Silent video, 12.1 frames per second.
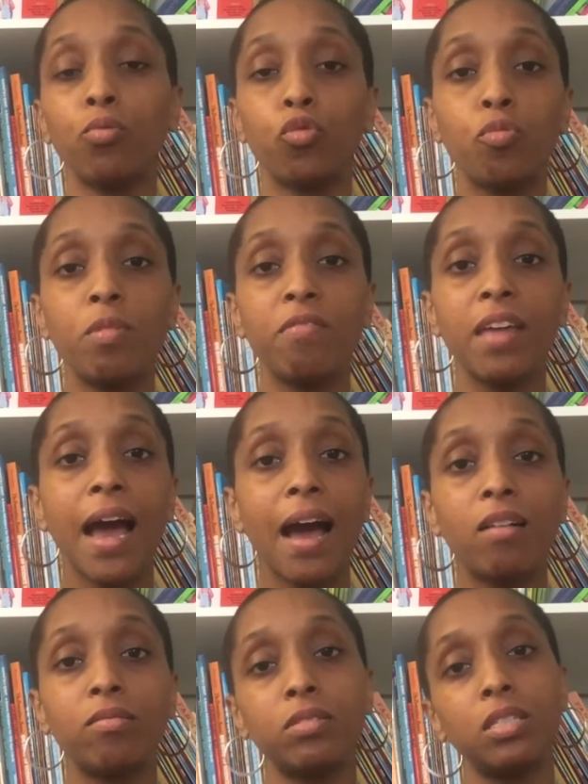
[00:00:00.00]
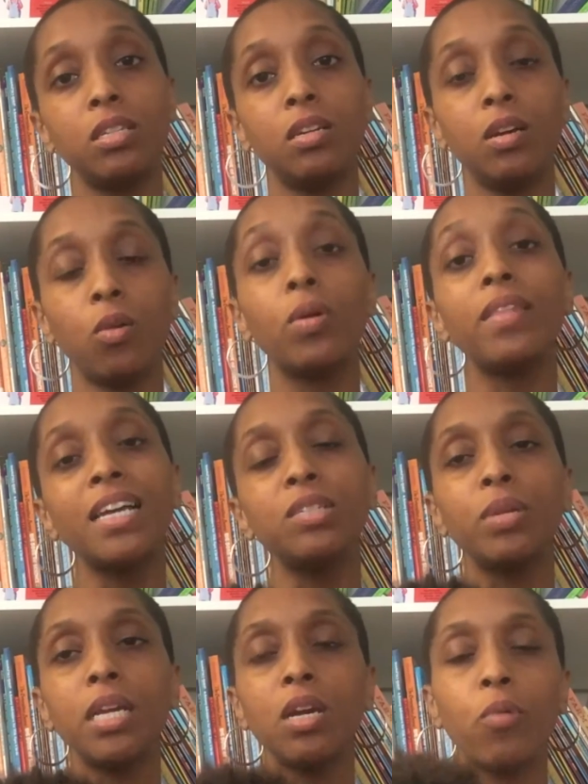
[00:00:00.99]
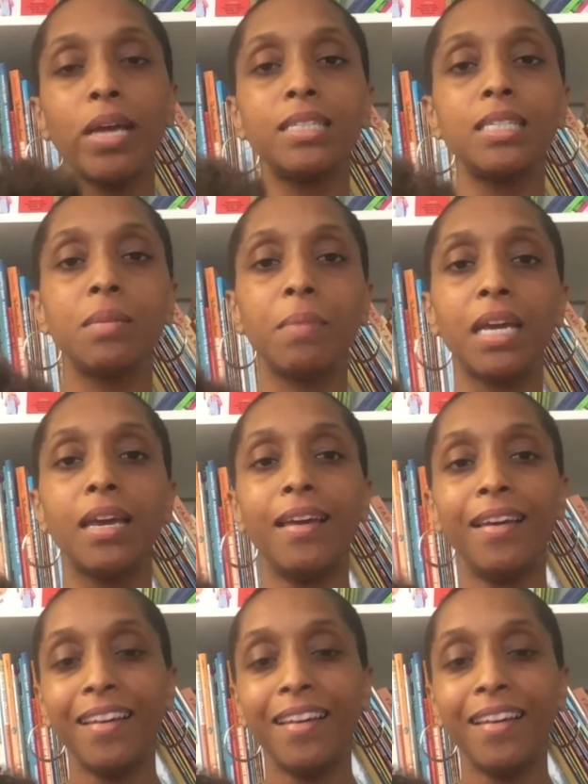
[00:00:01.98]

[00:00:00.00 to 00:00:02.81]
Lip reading: room of the house. Well, that's what it equates to me.